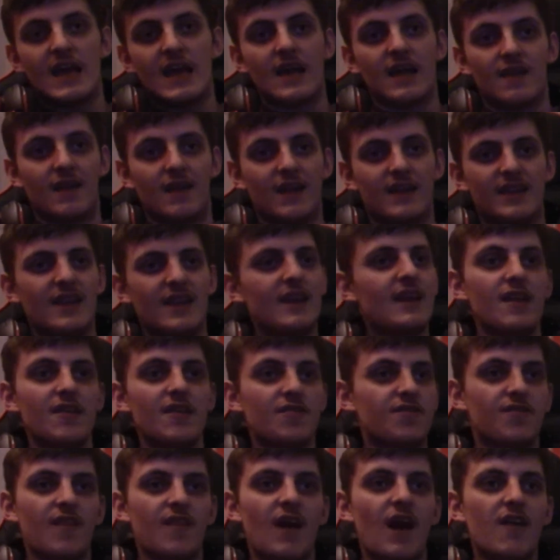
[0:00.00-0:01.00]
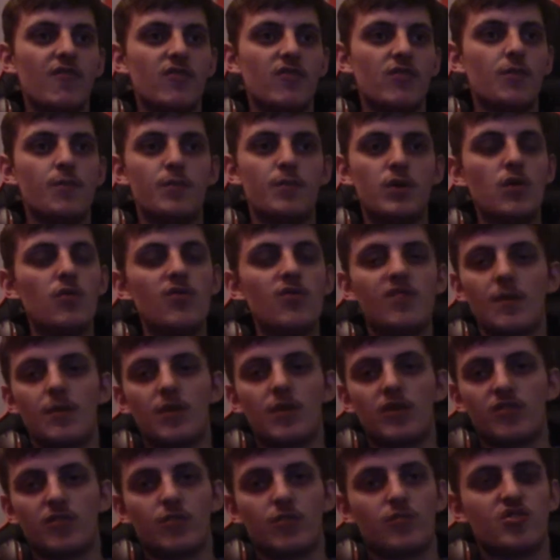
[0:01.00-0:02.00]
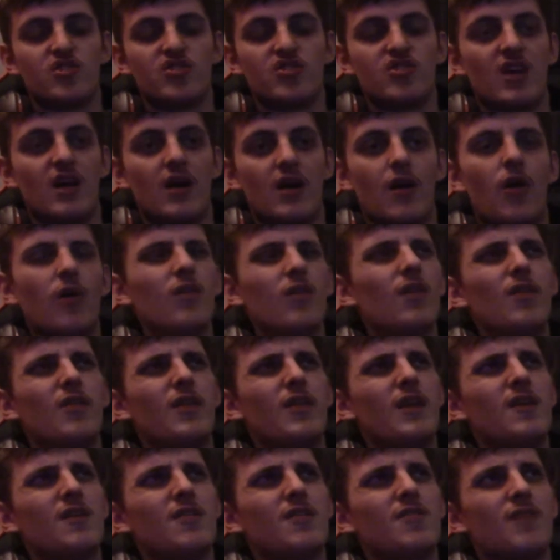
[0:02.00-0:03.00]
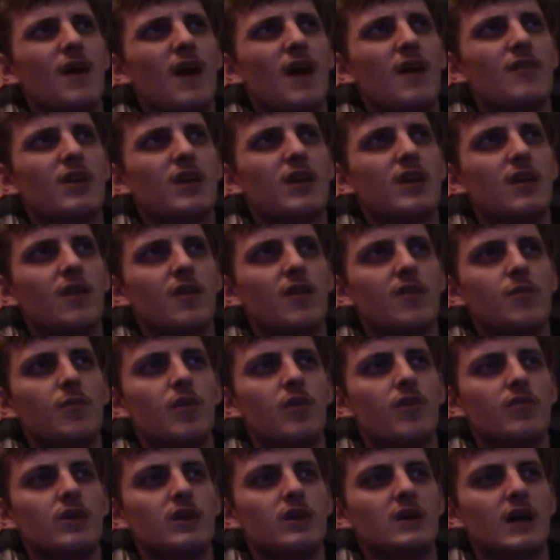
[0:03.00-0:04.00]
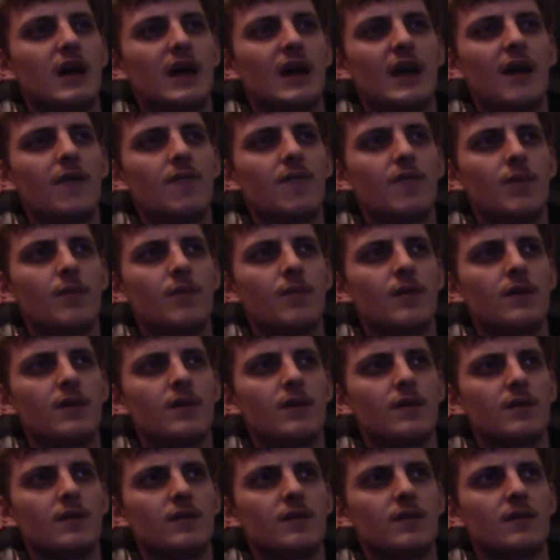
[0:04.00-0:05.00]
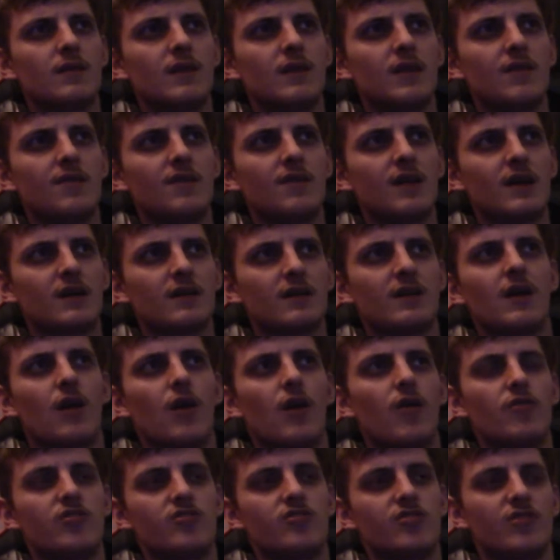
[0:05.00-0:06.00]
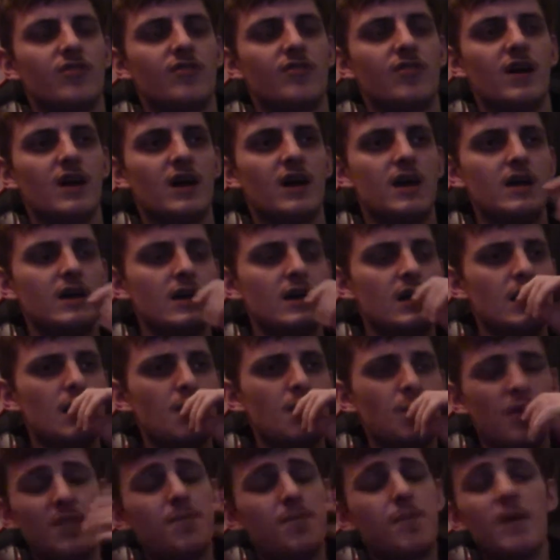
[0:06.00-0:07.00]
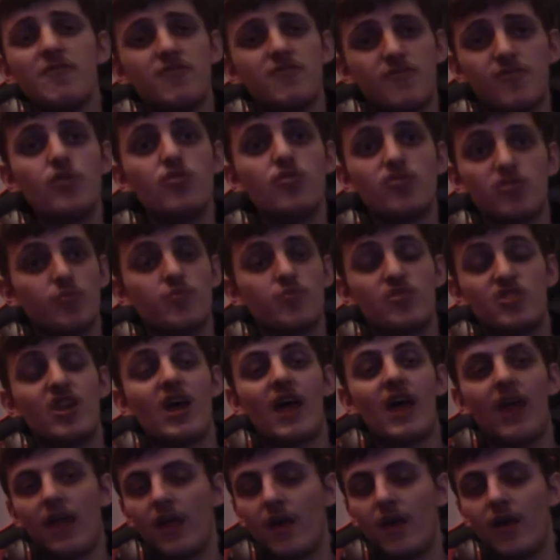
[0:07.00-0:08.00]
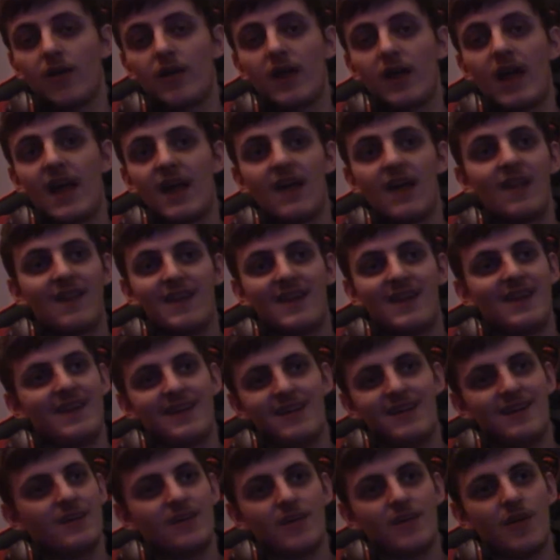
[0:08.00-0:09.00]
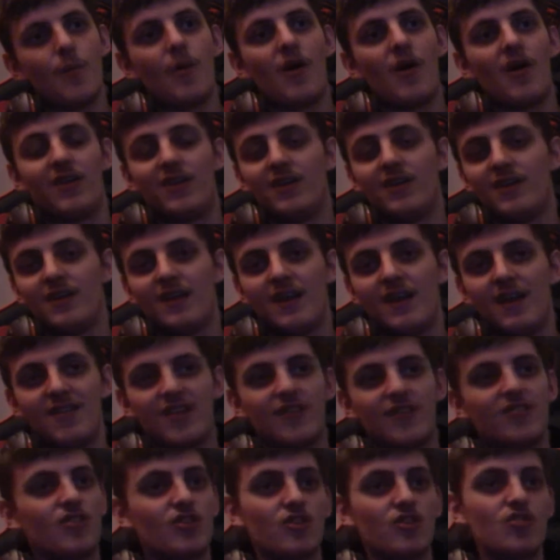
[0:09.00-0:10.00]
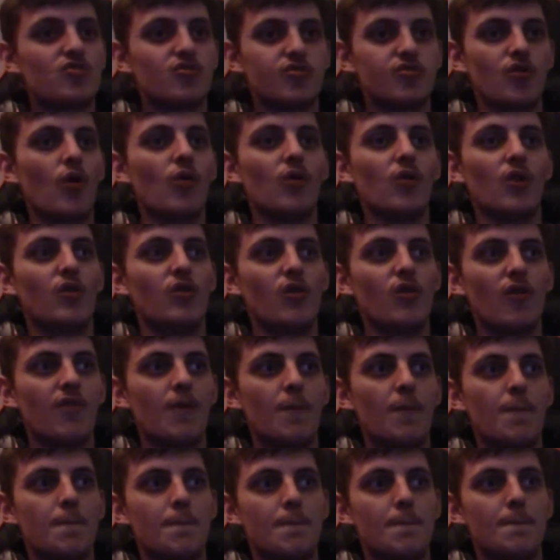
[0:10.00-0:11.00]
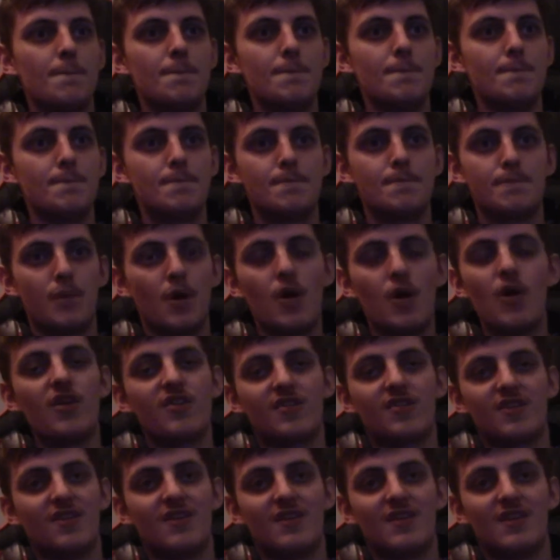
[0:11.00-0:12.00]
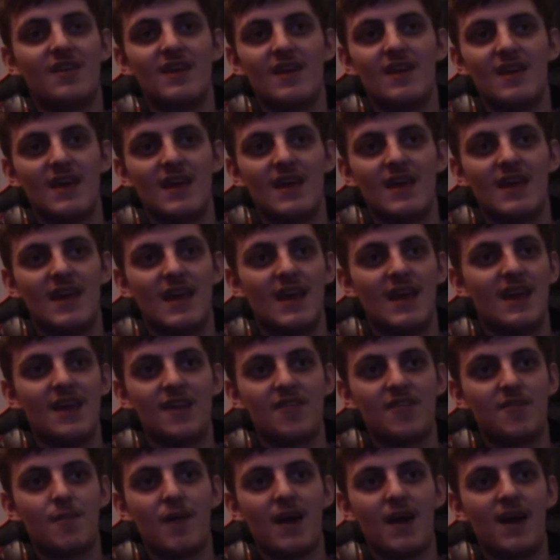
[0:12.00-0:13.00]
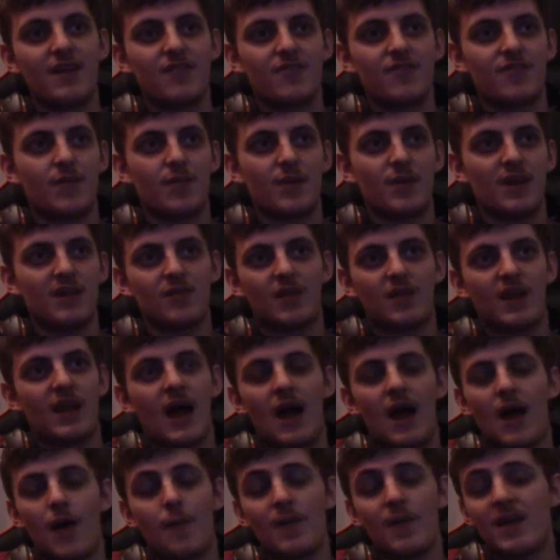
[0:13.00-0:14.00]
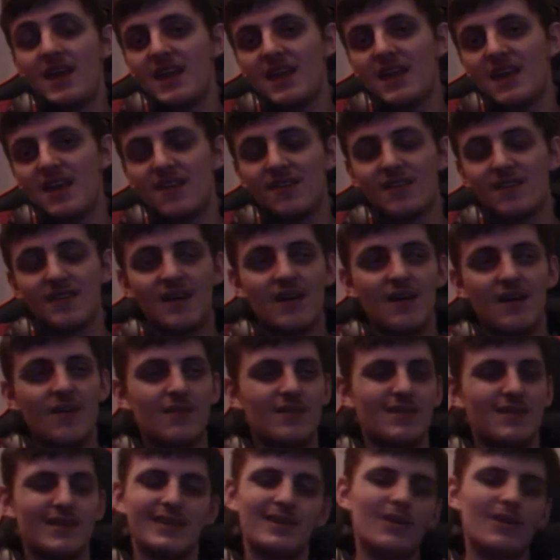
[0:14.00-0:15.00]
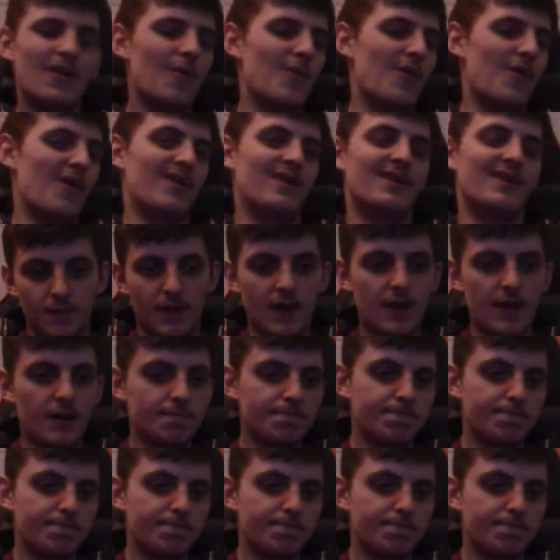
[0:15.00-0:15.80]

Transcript: Like, didn't his father abuse him or some shit? Or did his father kill his mother? I can't remember the exact, like, origin of that. But he's been through some shit, okay? Like, come on. He's had to control another person in his mind for the past, like, how many years now? Like, come on. But yeah.